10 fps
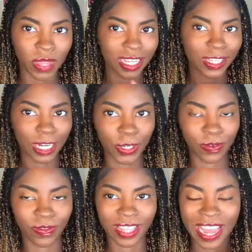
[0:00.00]
stay
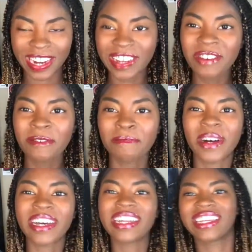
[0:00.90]
tuned for that.
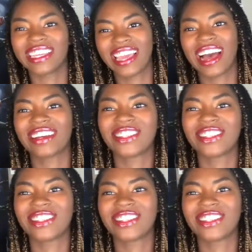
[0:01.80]
But yeah,